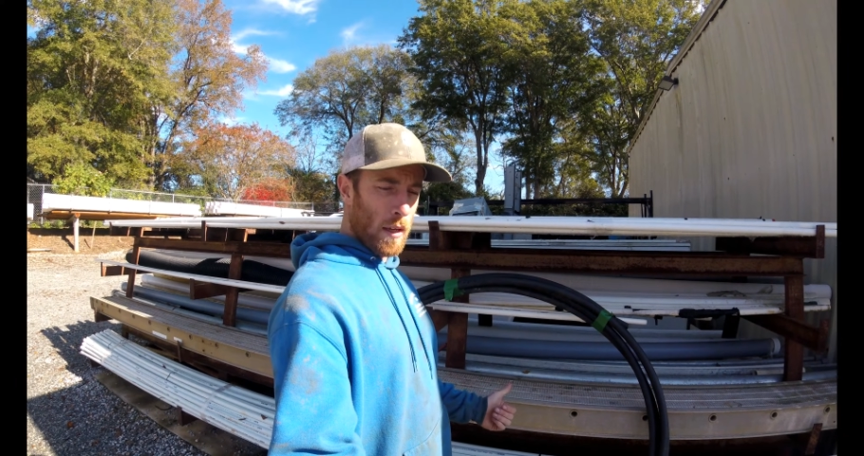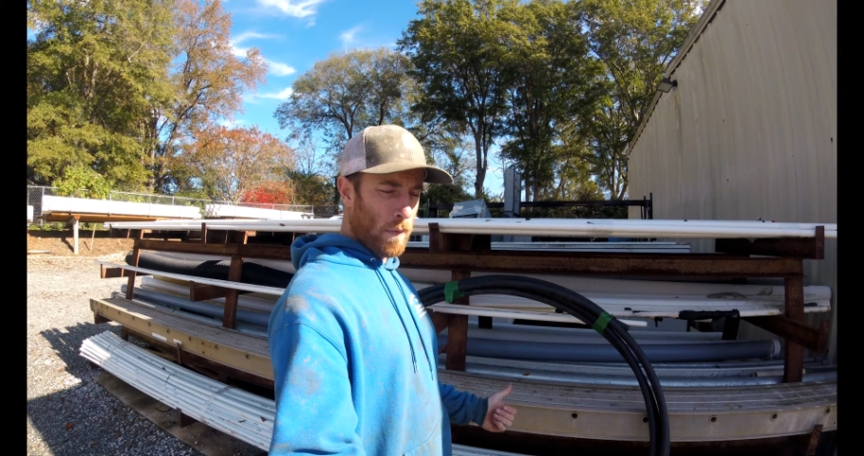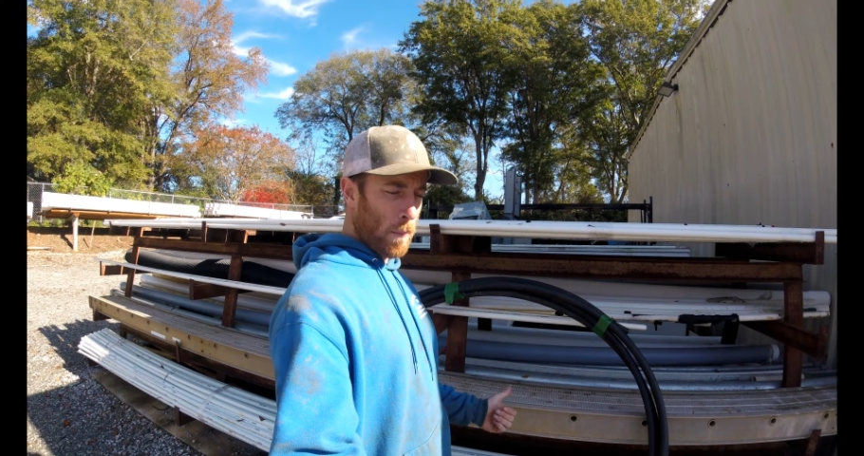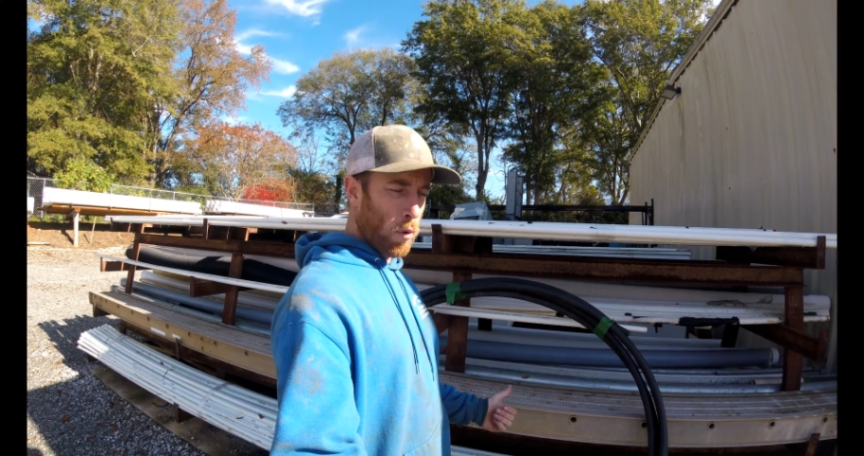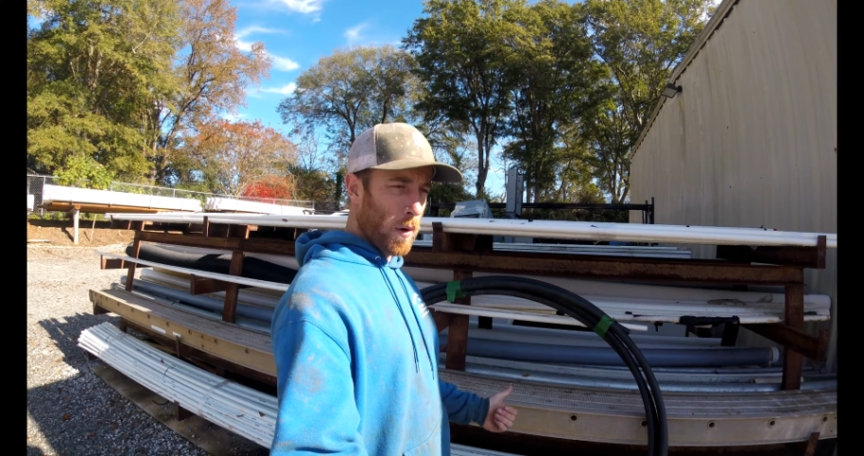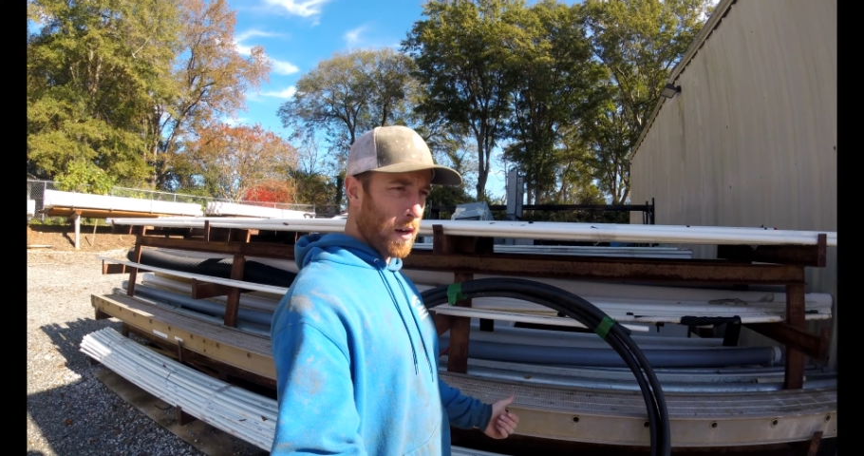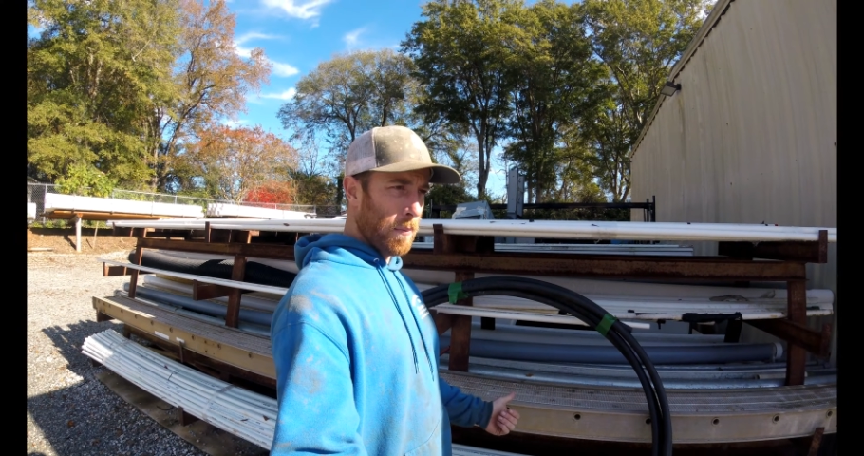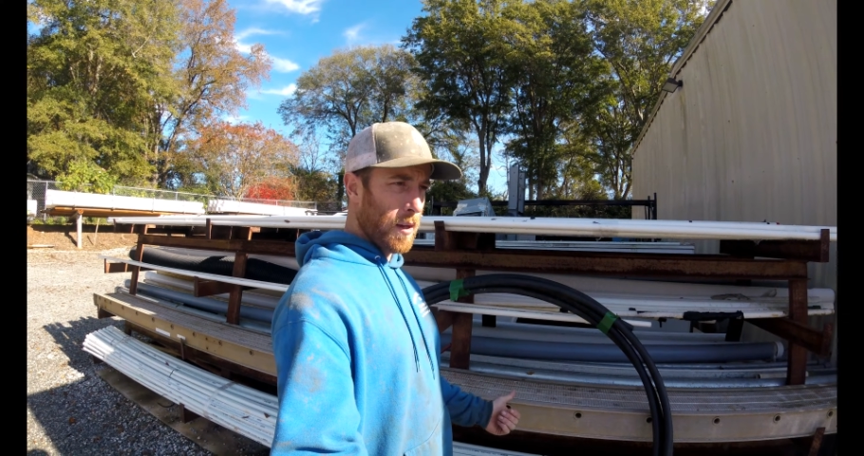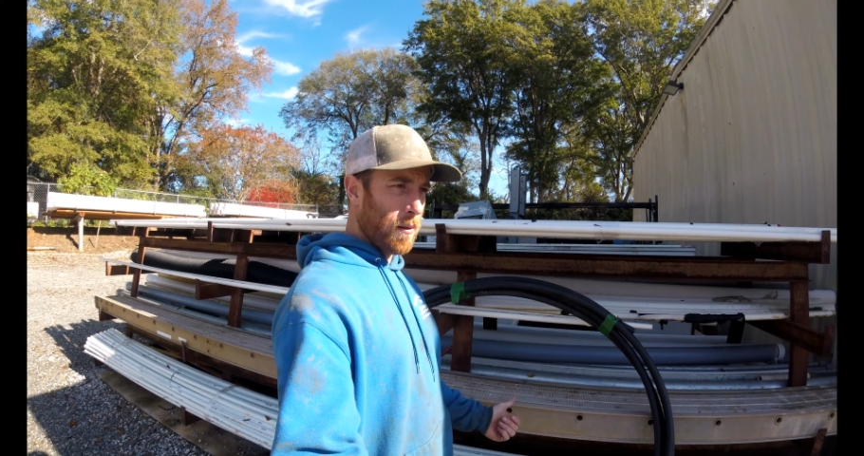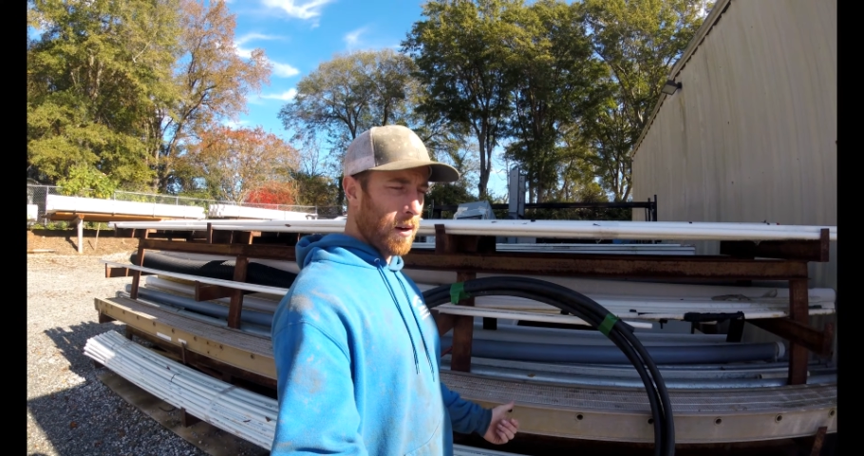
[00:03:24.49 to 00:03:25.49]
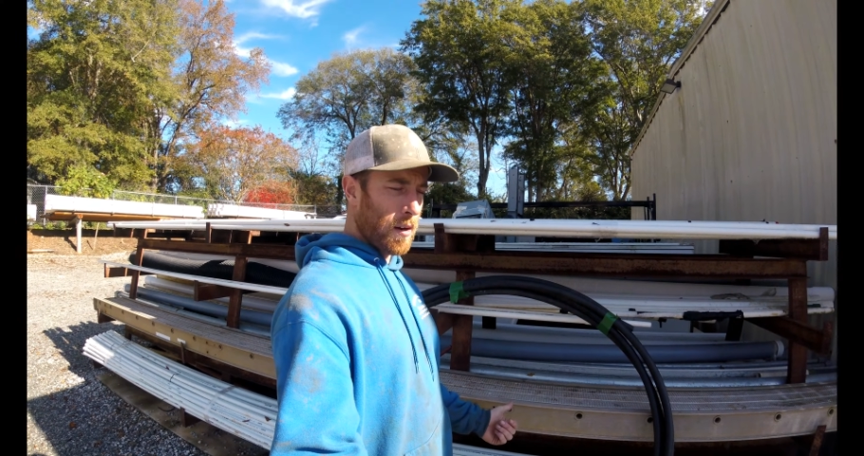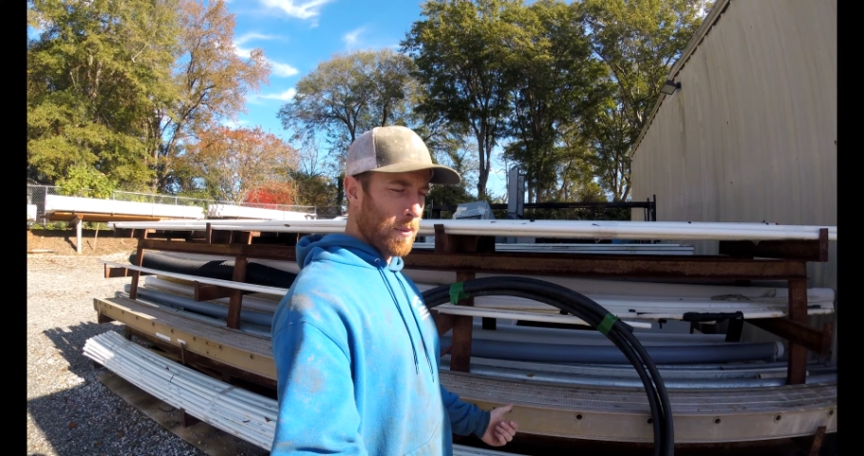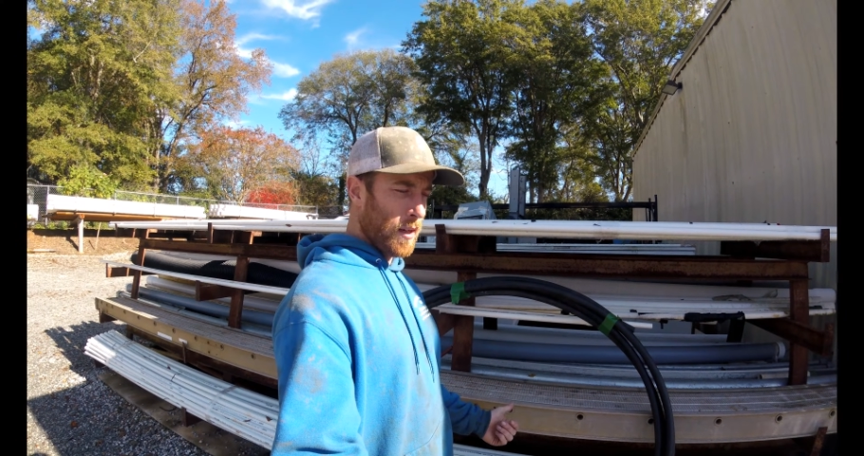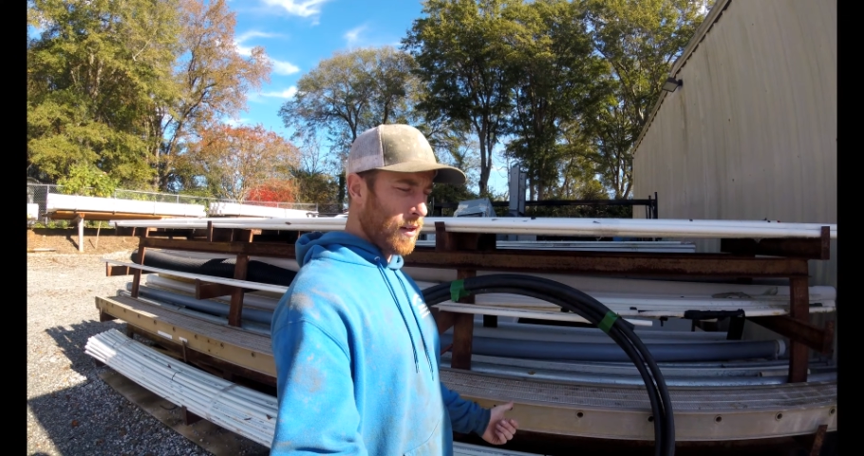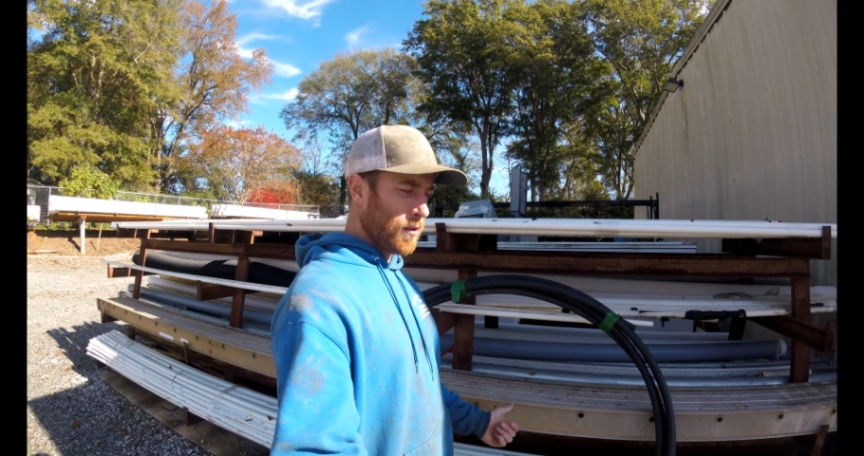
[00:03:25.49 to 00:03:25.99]
If I'm going to recommend a
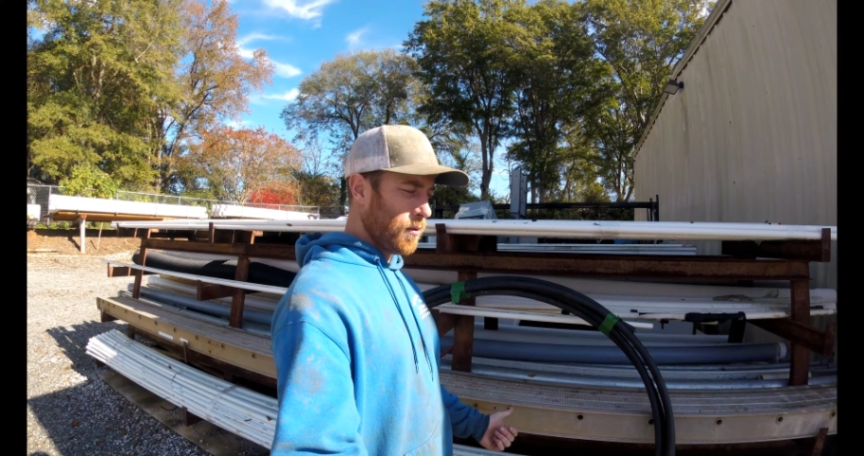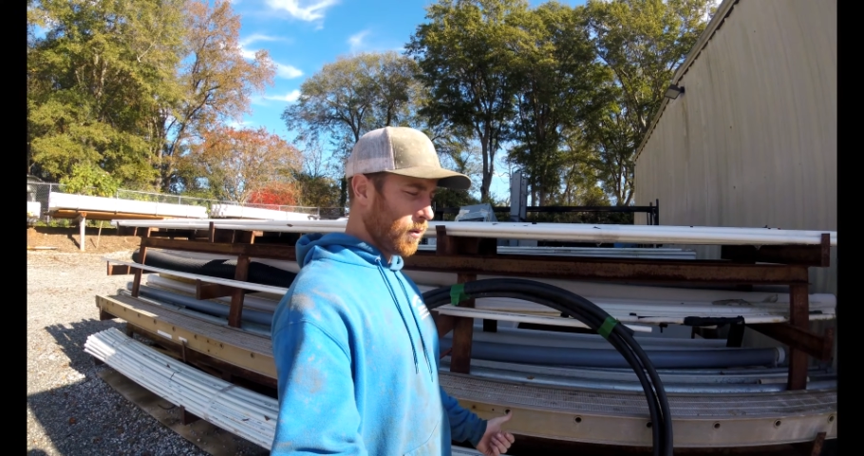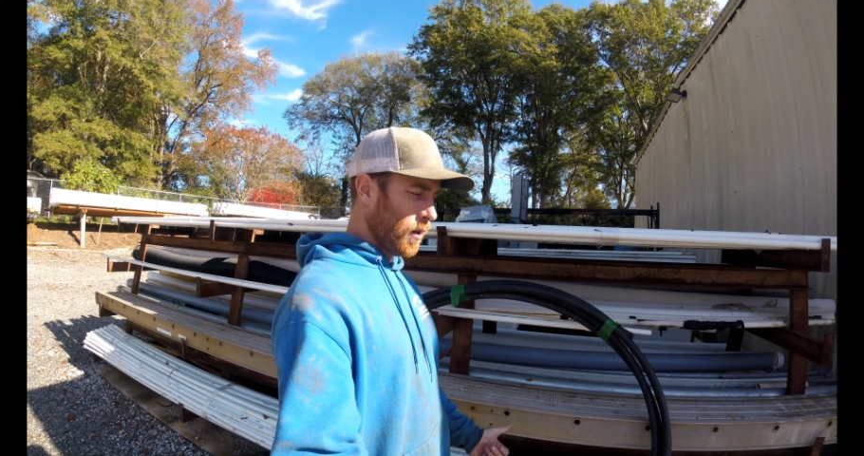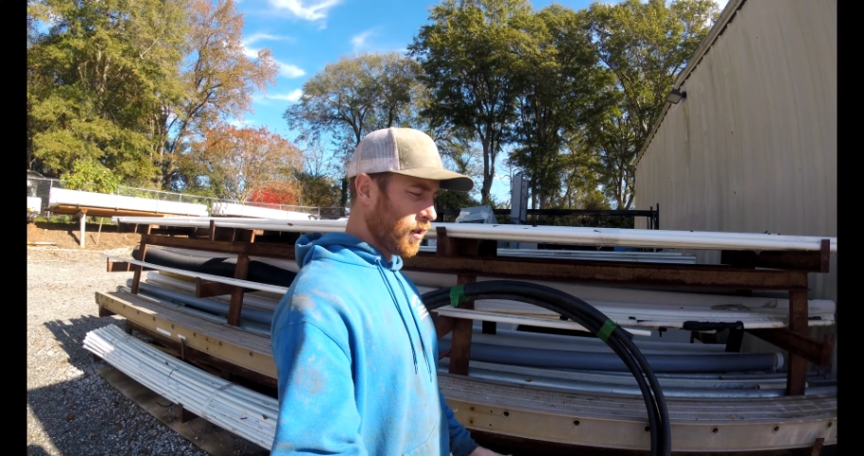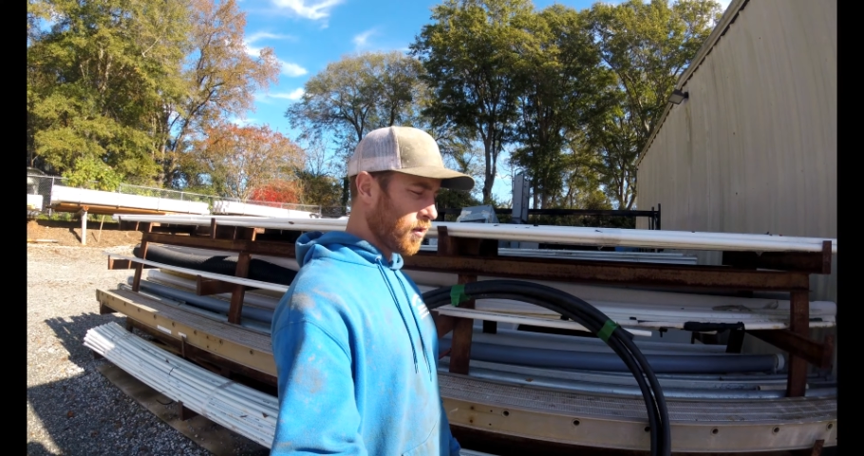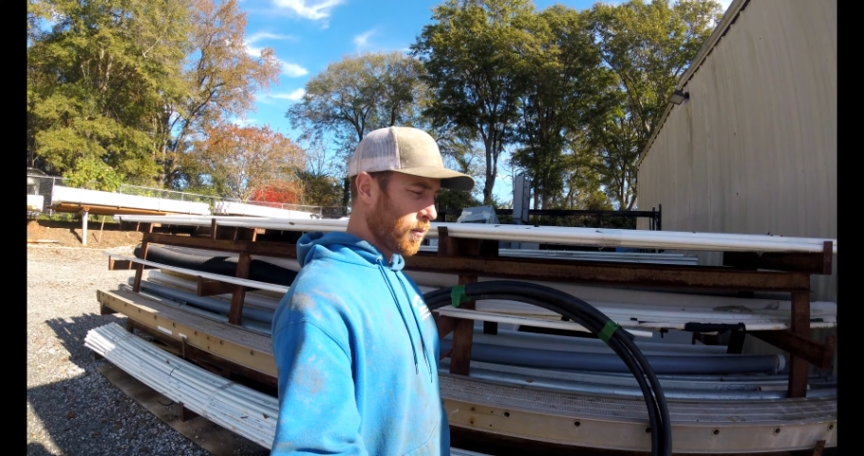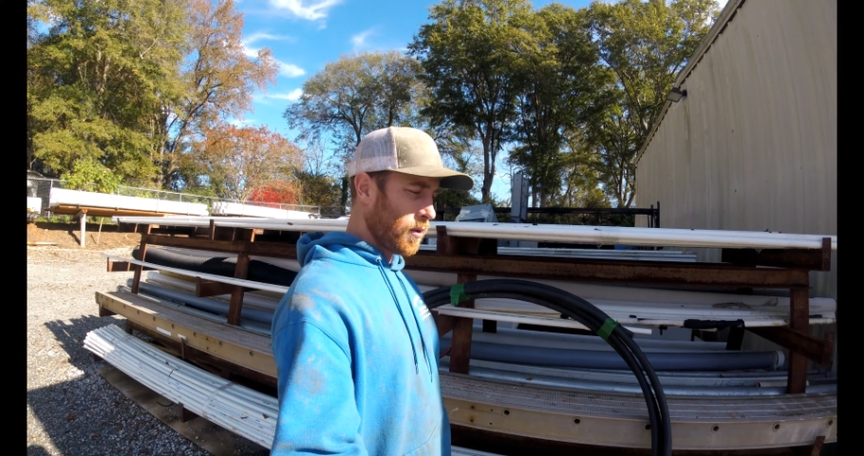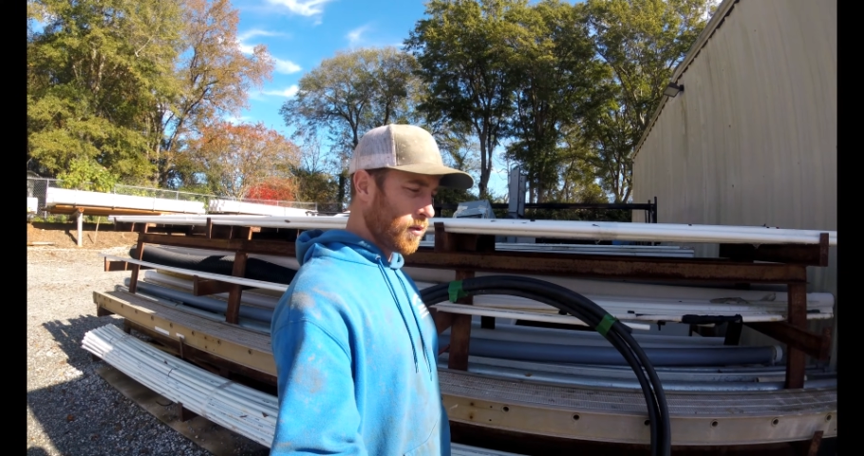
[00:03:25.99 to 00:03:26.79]
recommendation to a customer,